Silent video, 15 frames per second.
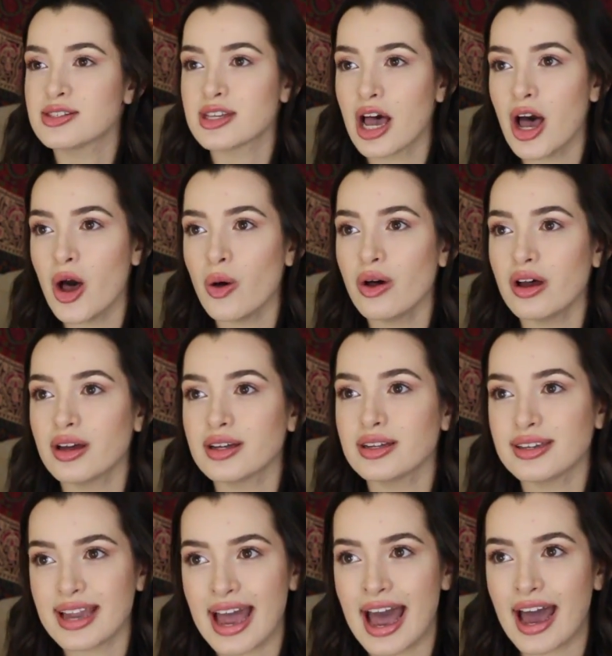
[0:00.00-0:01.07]
So
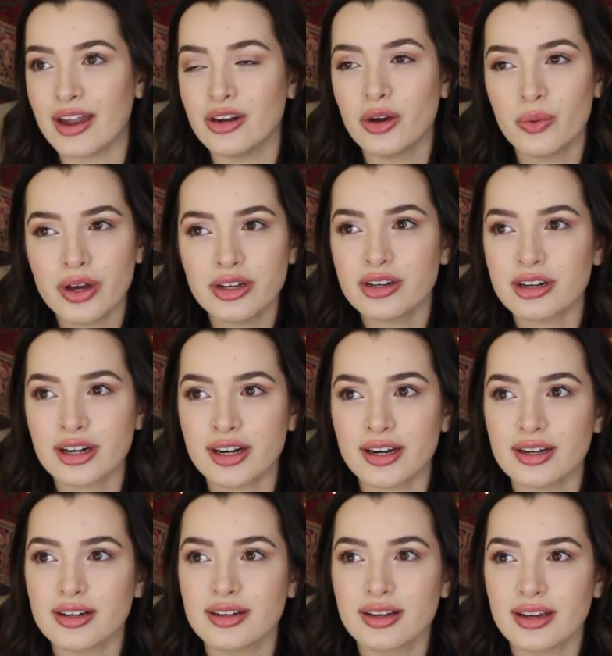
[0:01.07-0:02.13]
yeah, no
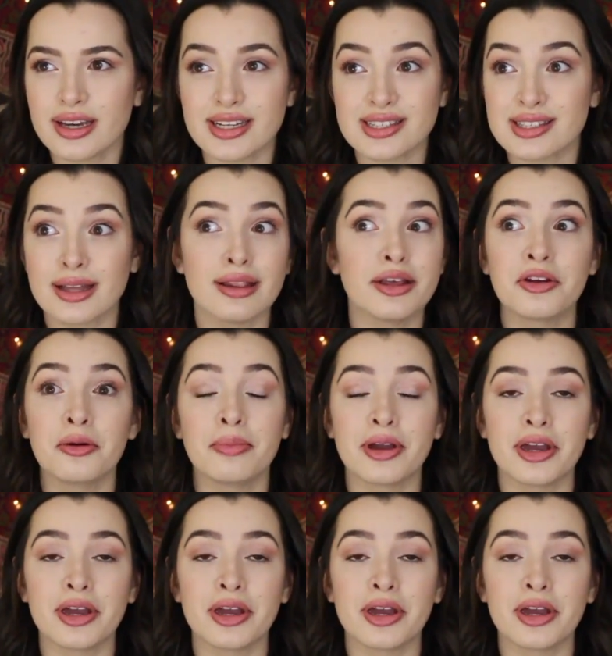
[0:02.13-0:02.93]
wonder it's a little